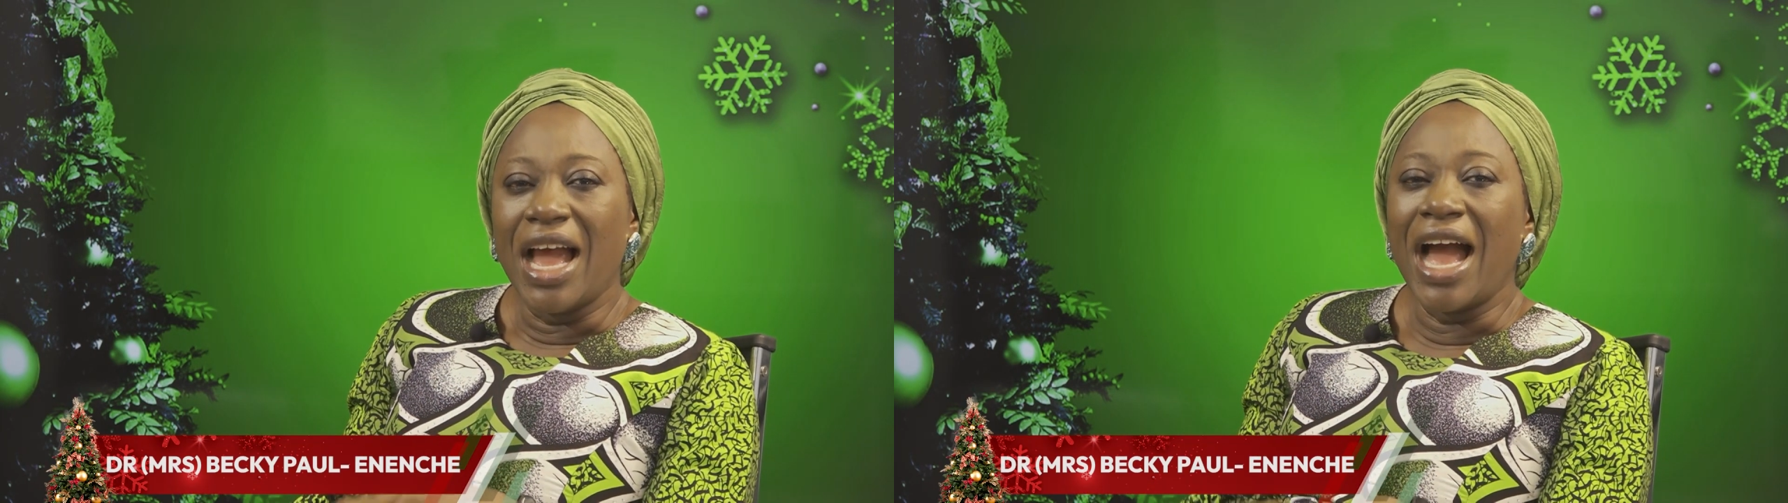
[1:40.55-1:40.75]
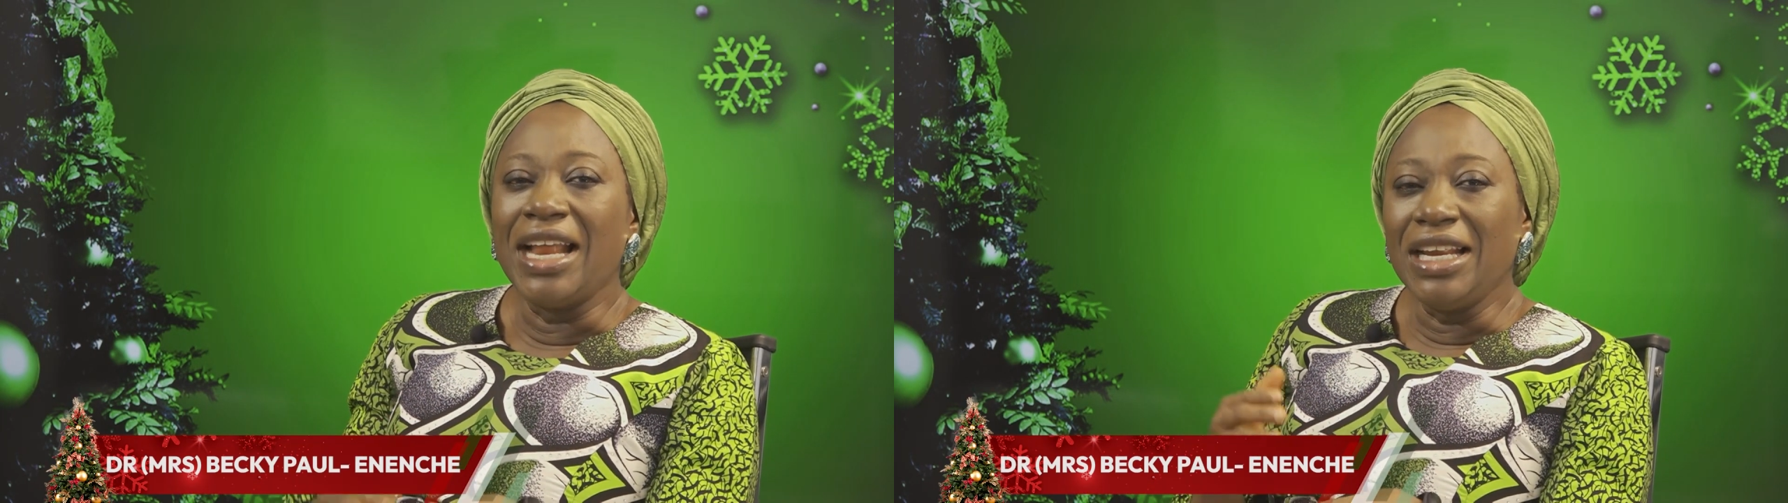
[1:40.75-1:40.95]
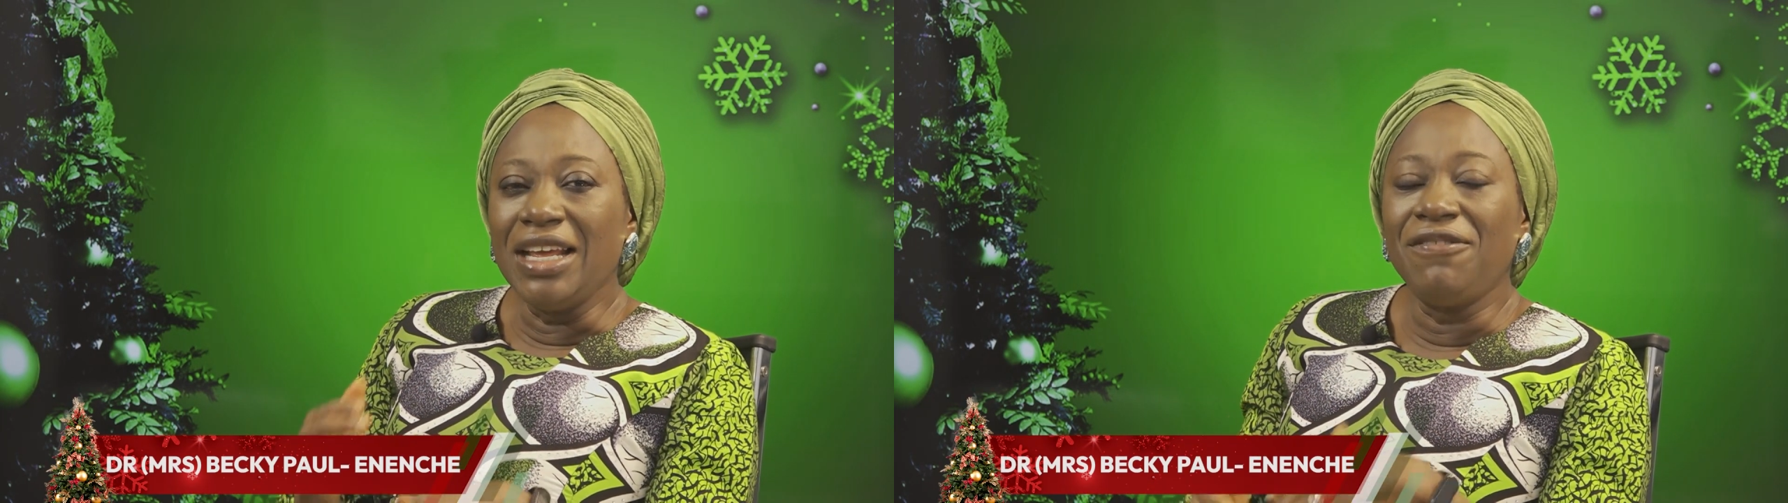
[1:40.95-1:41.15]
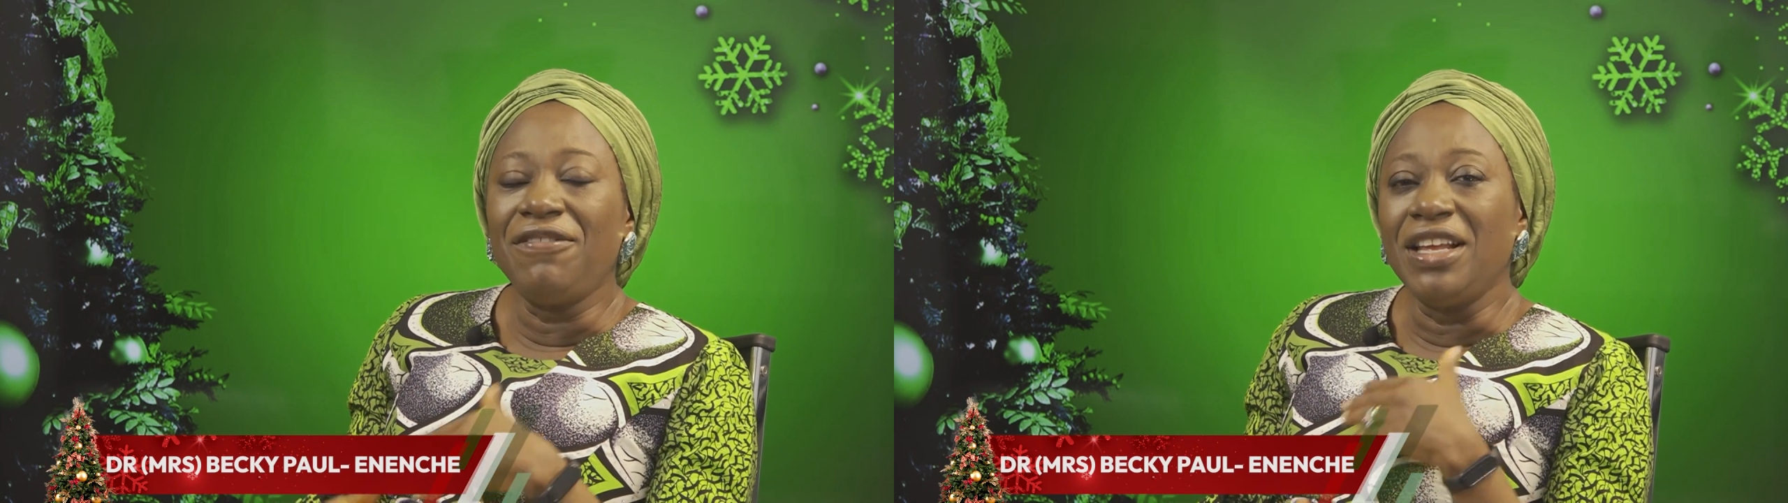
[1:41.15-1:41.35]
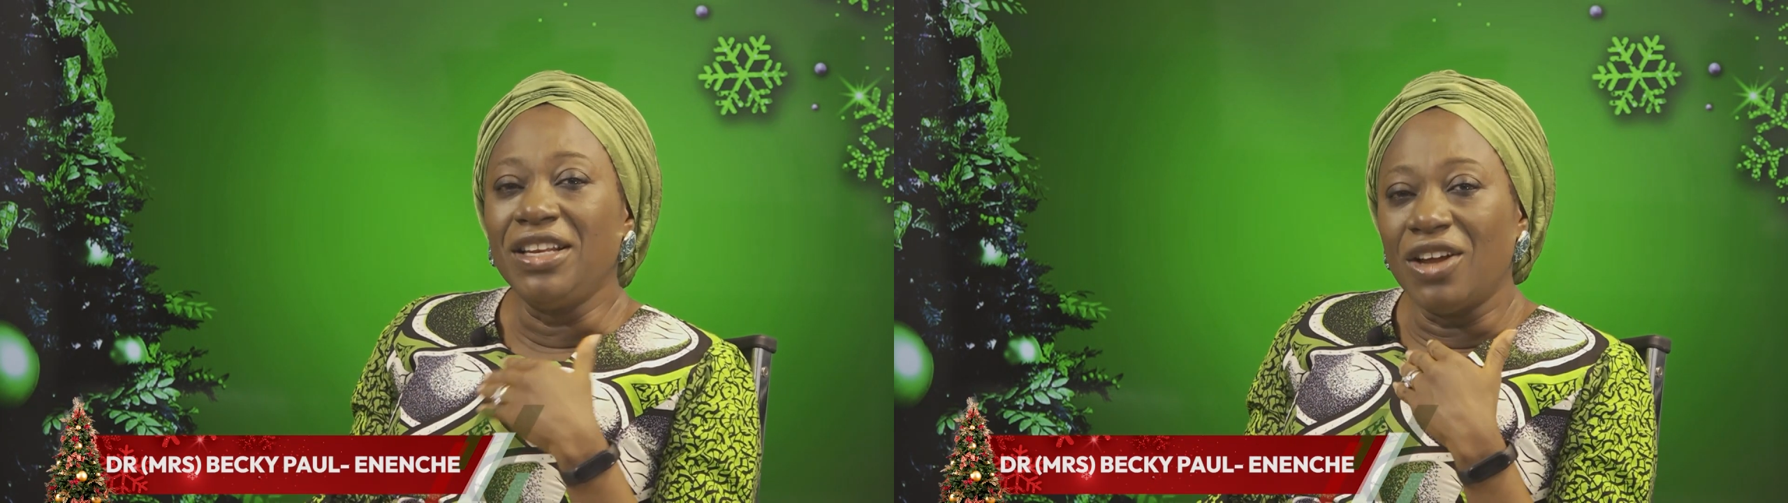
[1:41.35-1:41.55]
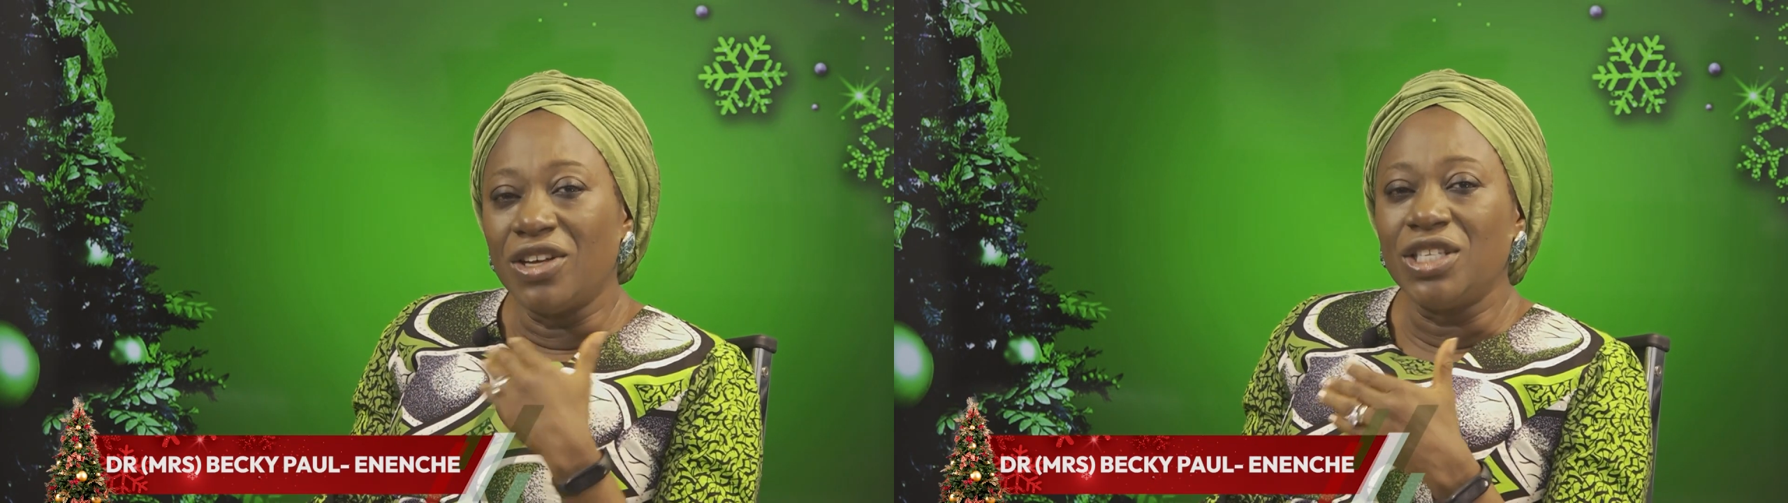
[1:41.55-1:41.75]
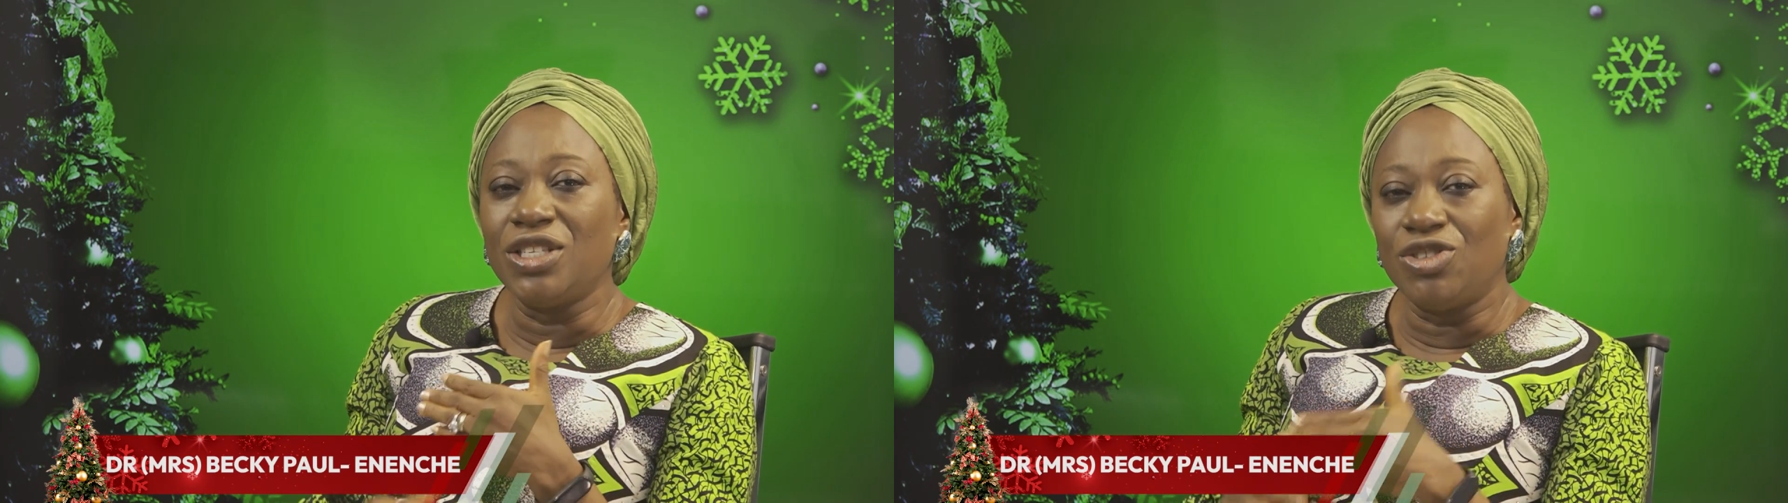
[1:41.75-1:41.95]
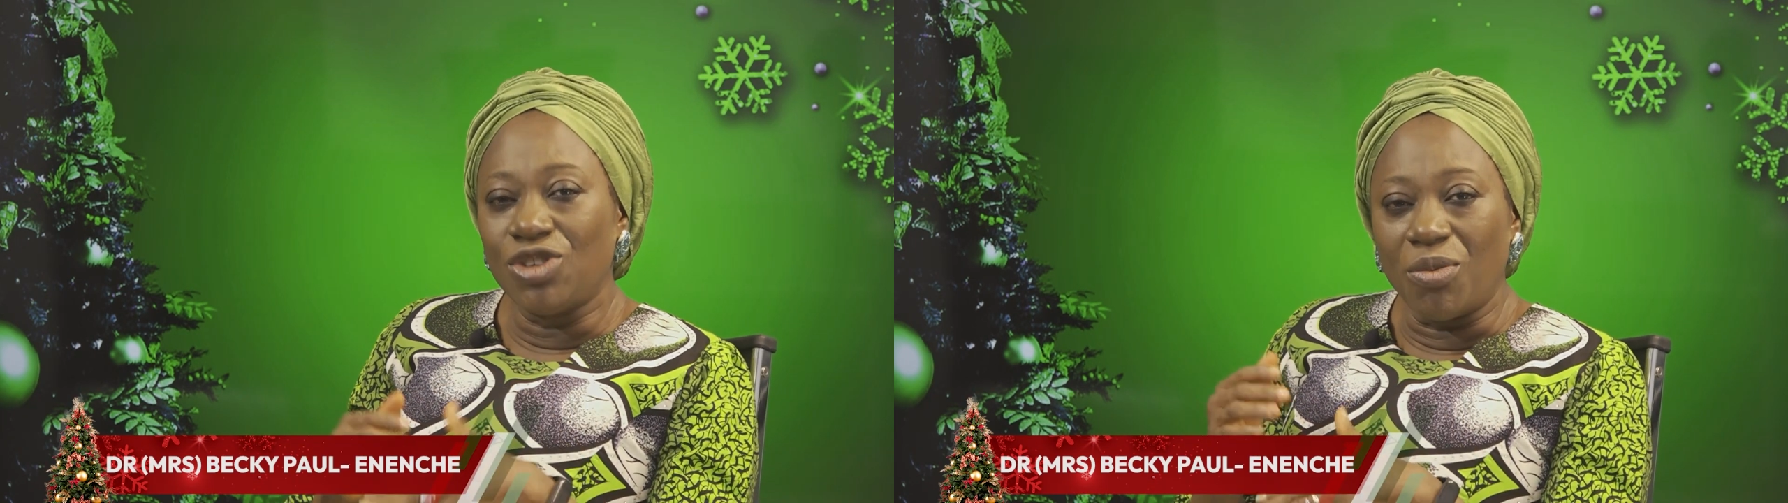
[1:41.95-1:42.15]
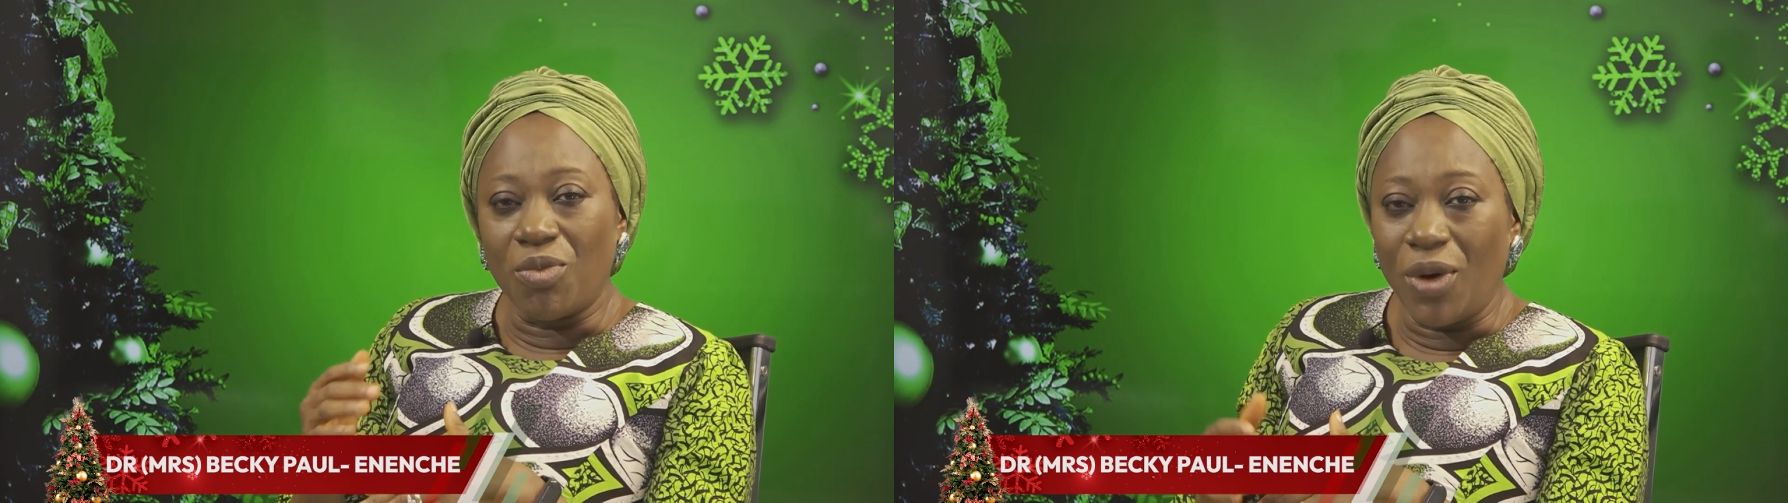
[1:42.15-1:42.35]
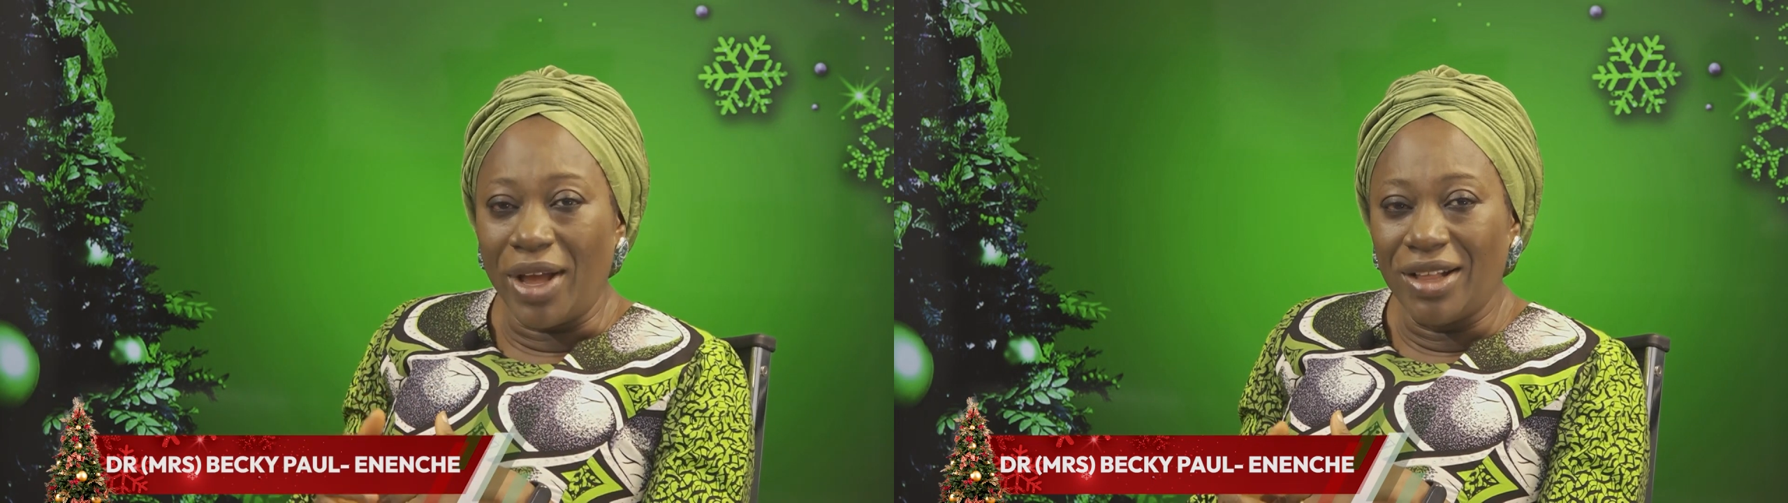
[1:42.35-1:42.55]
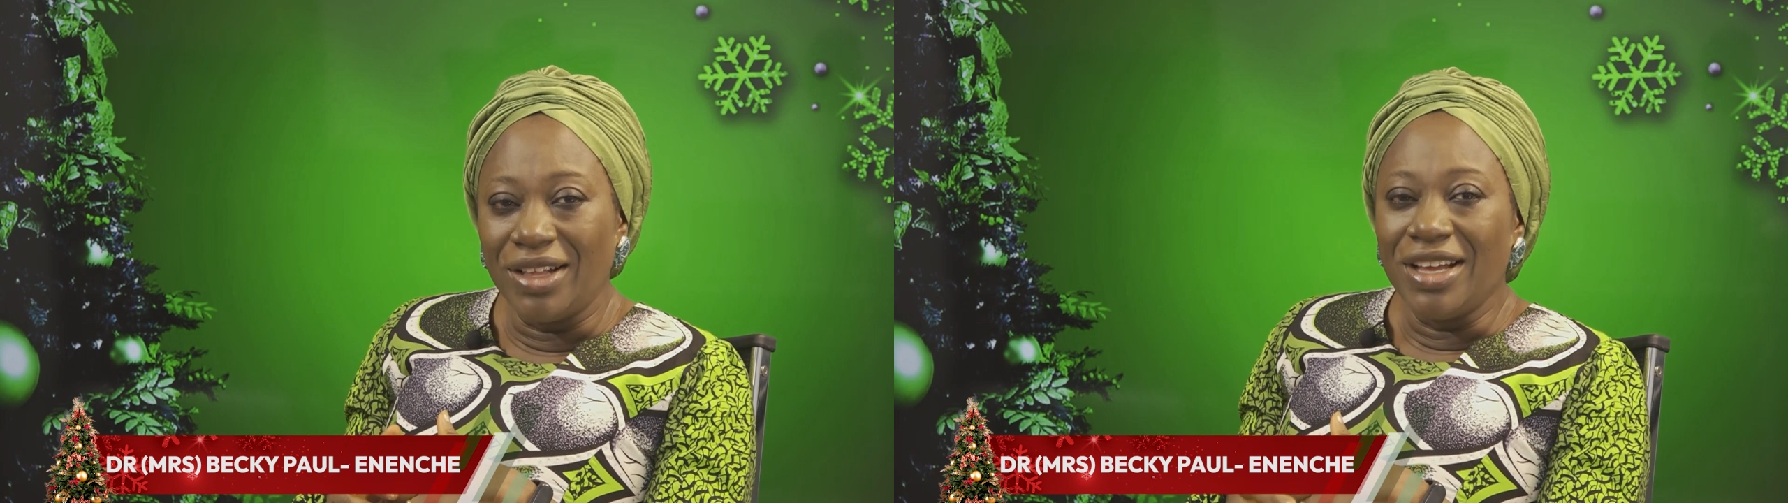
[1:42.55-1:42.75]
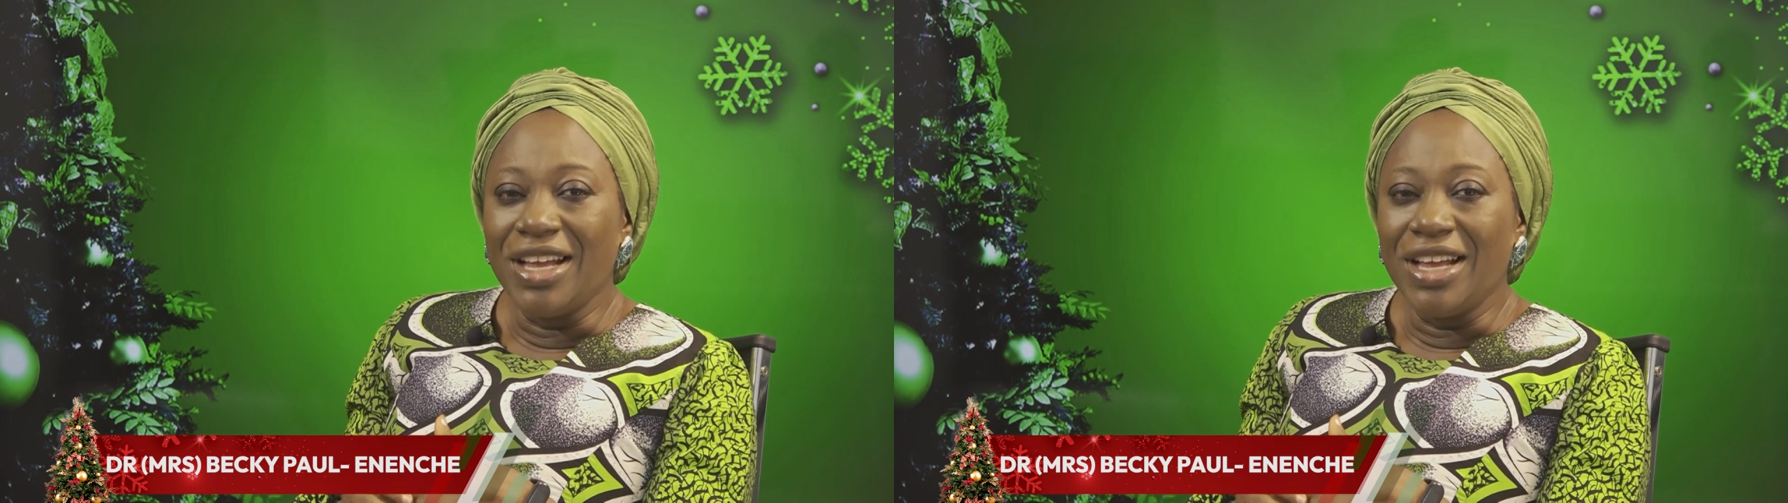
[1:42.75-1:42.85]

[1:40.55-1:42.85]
And if he does his job well,